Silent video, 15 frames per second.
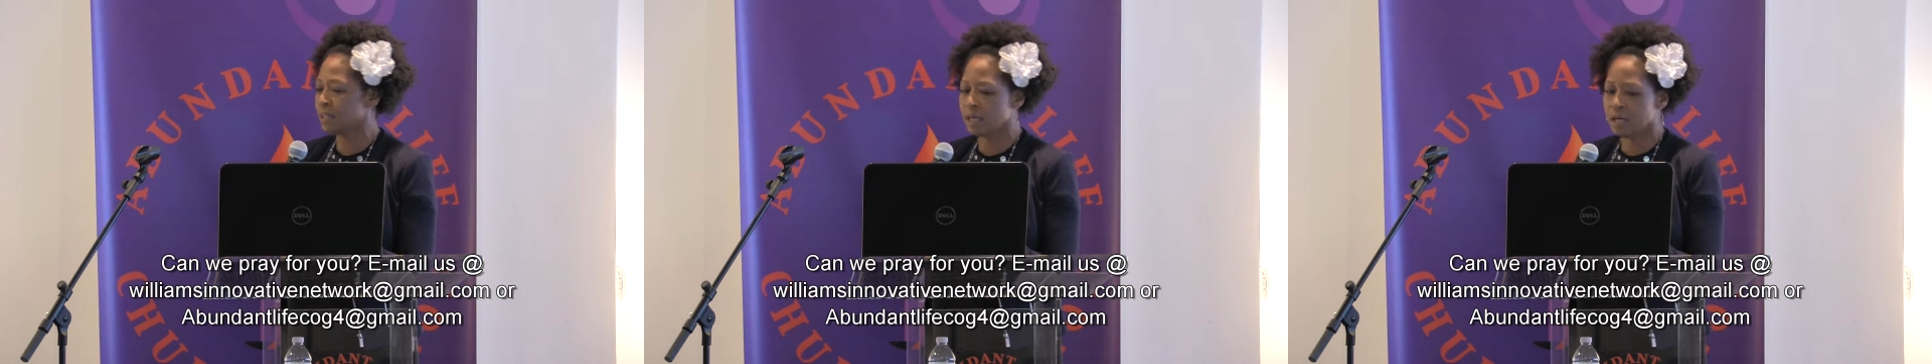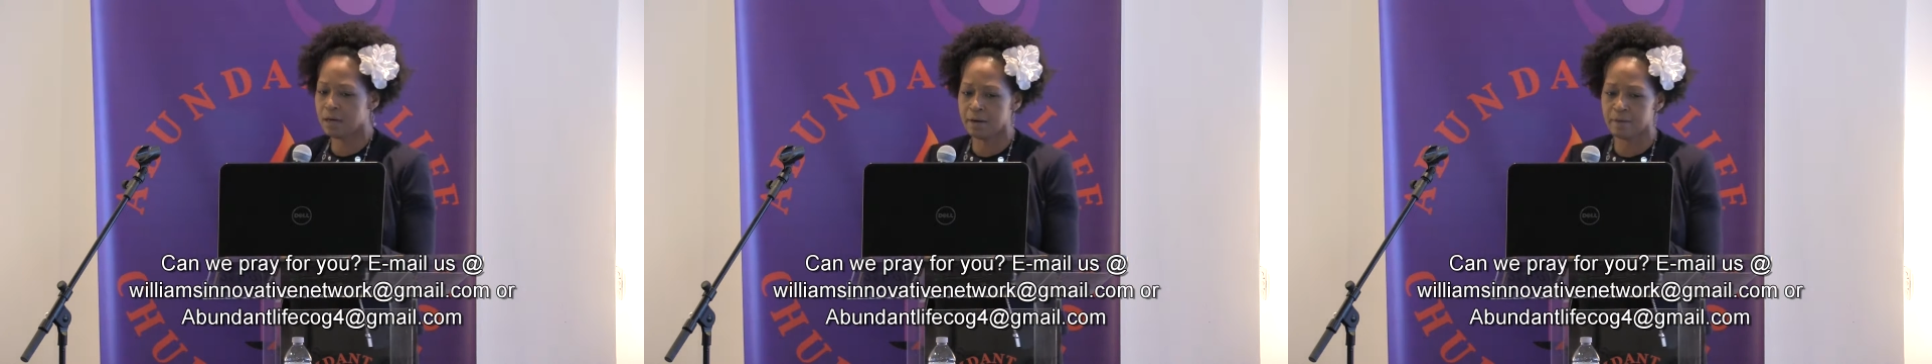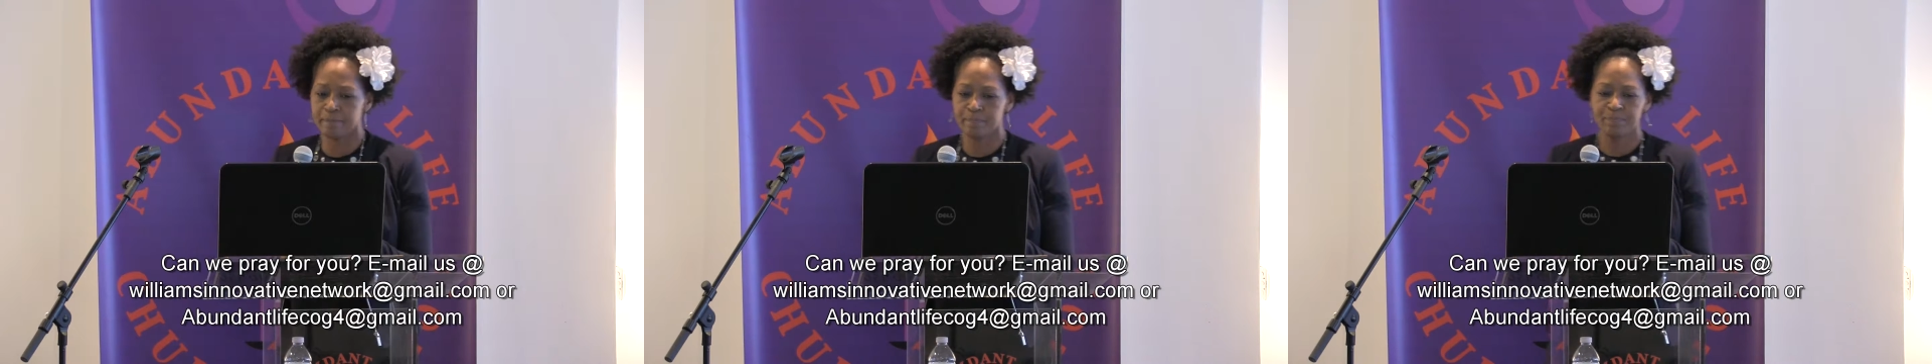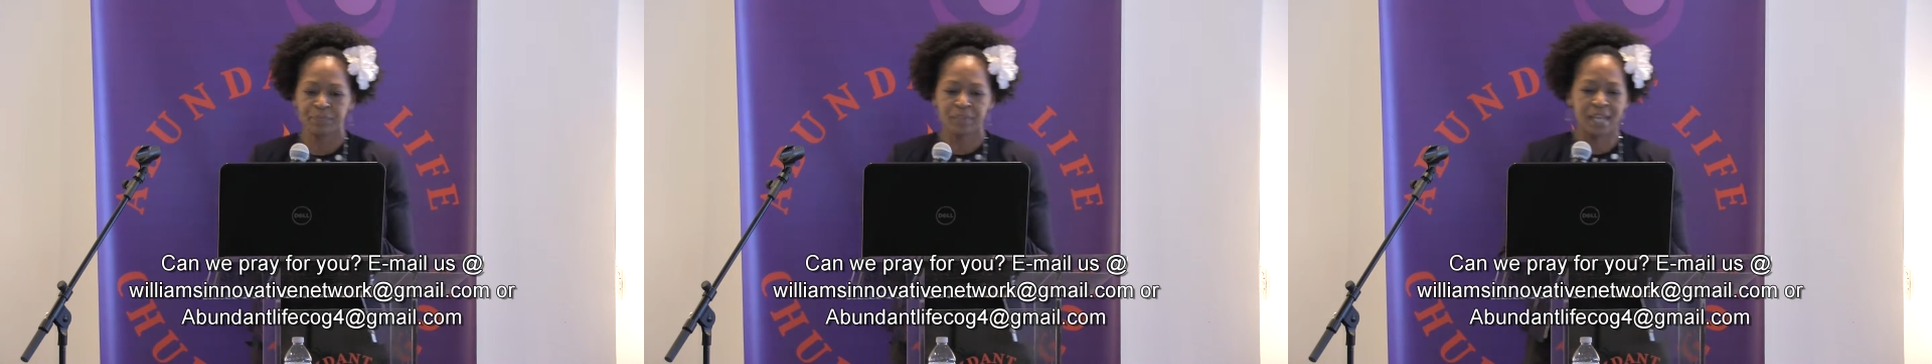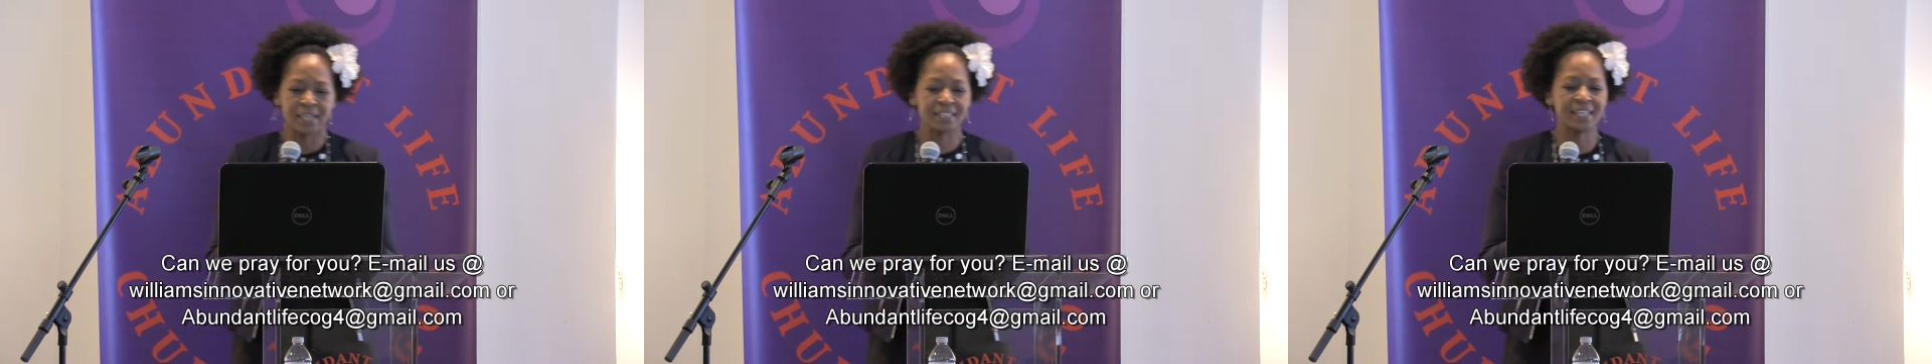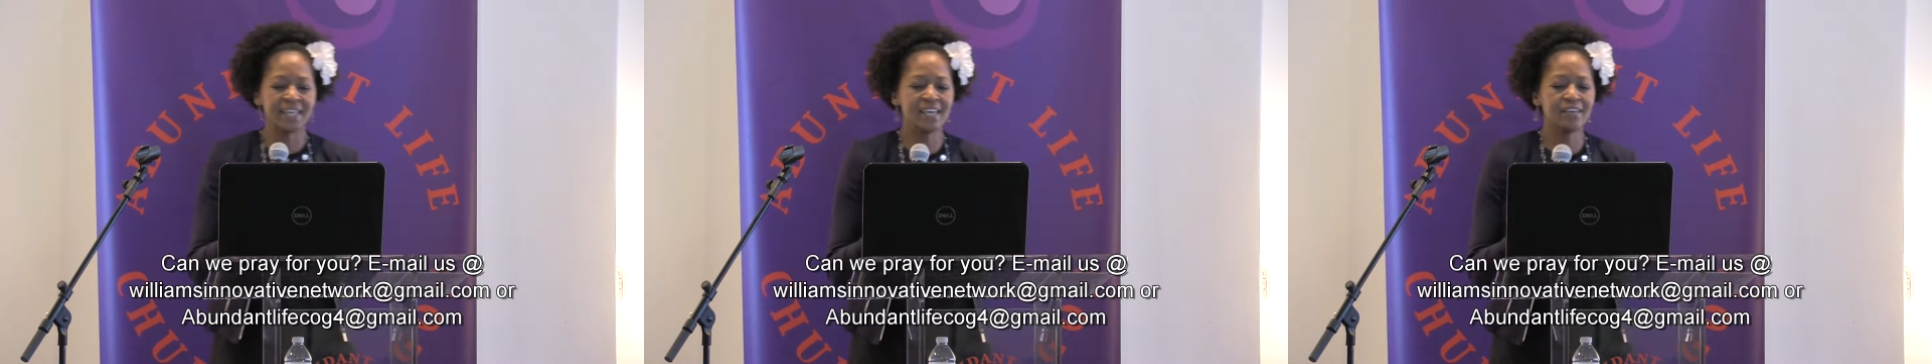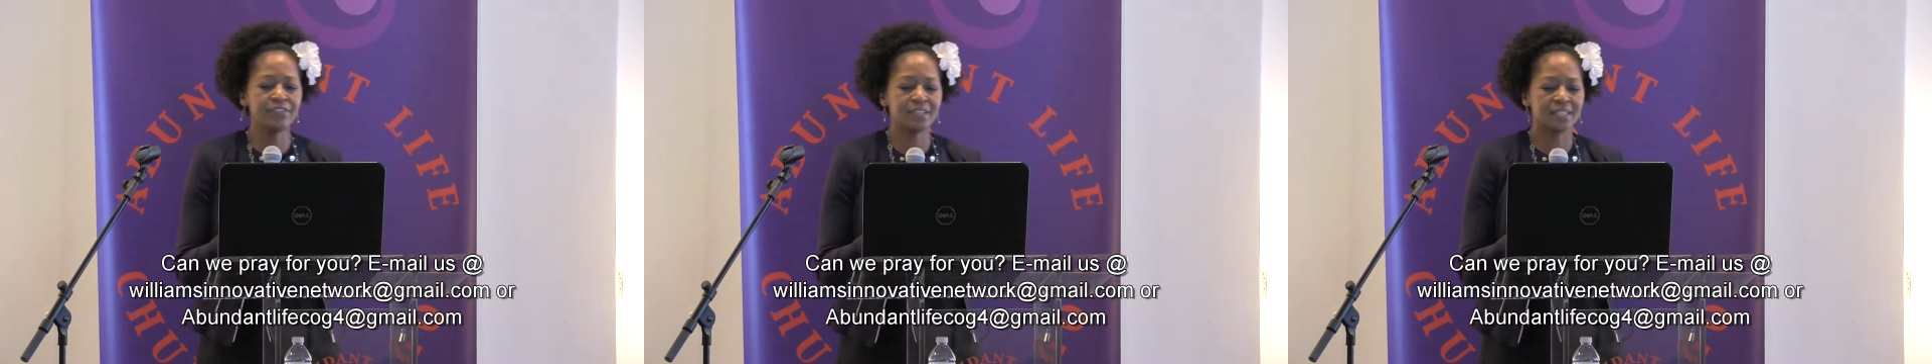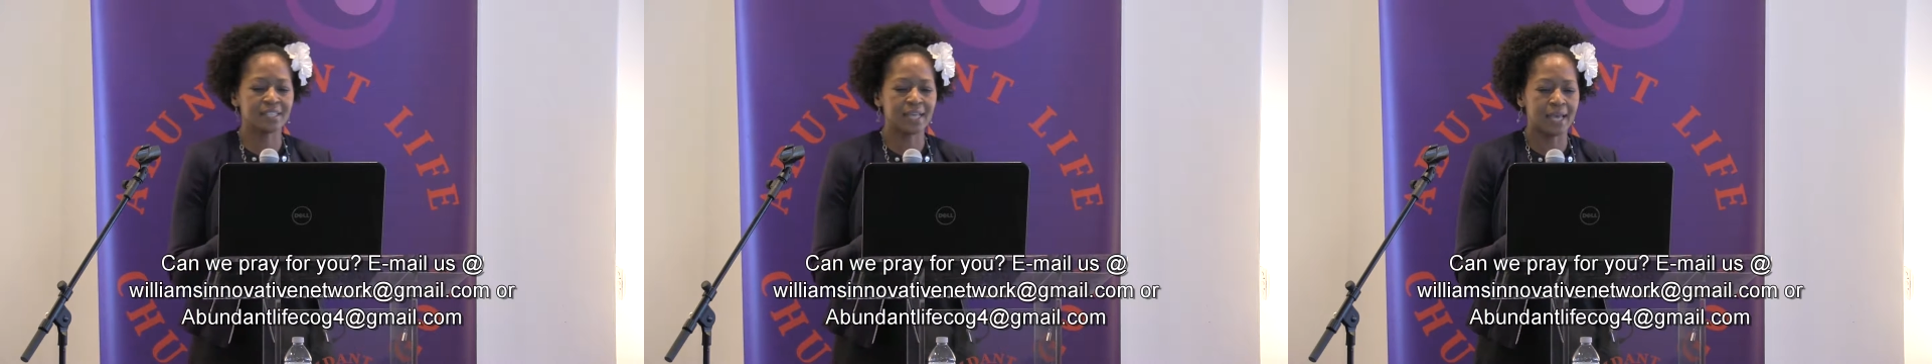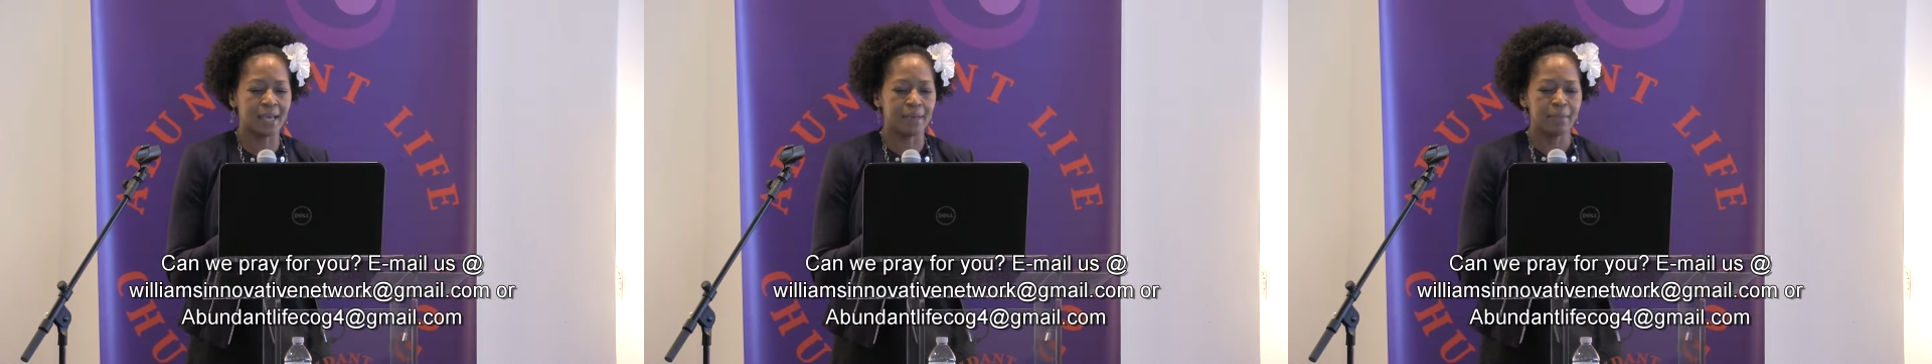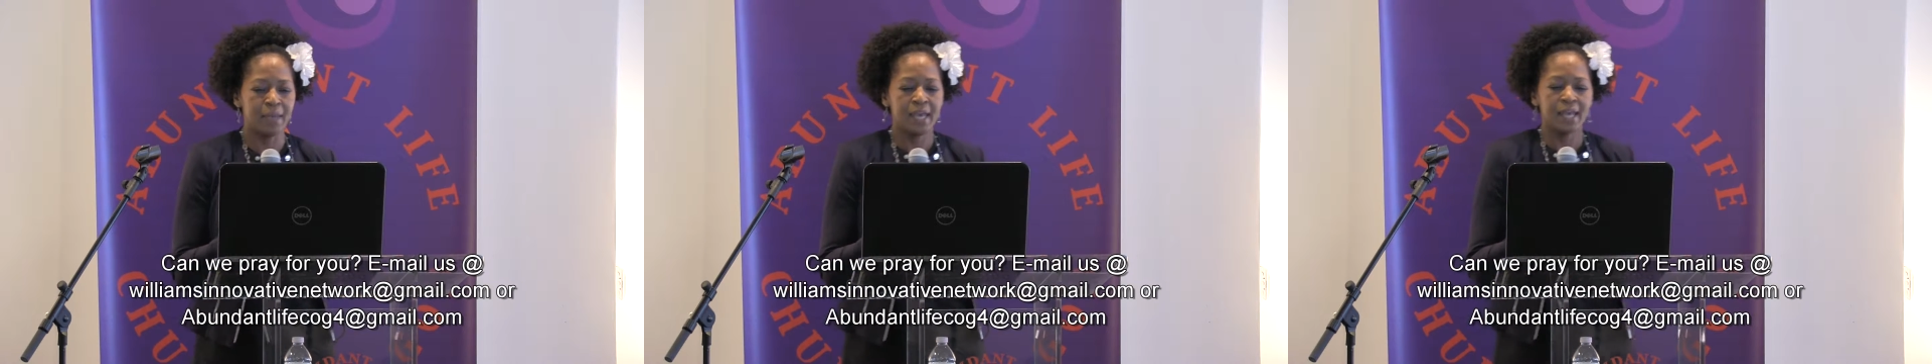in um in this evening
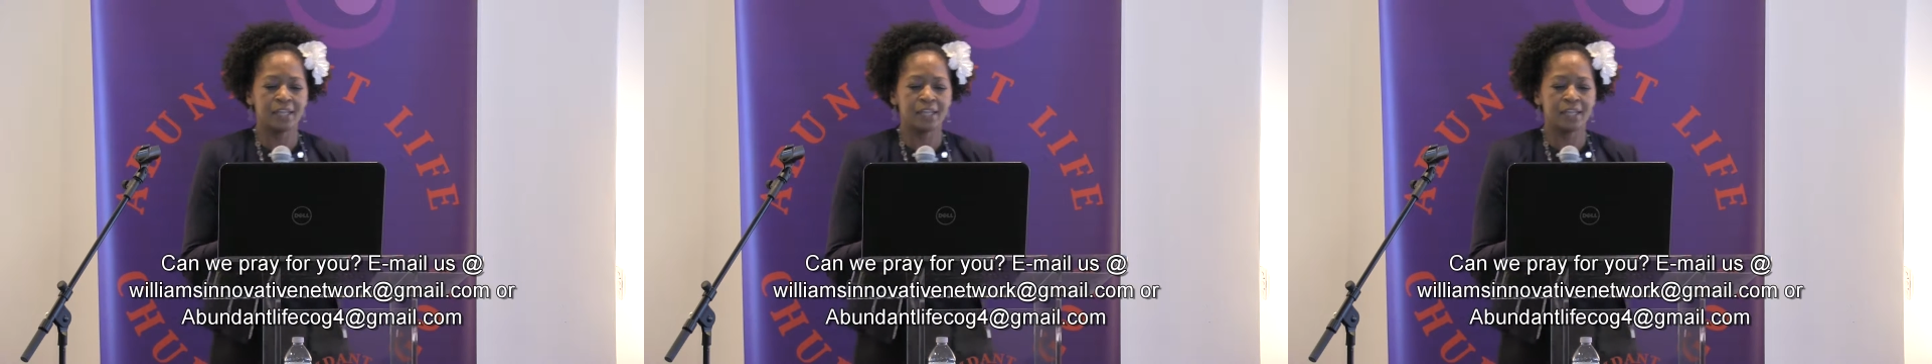time.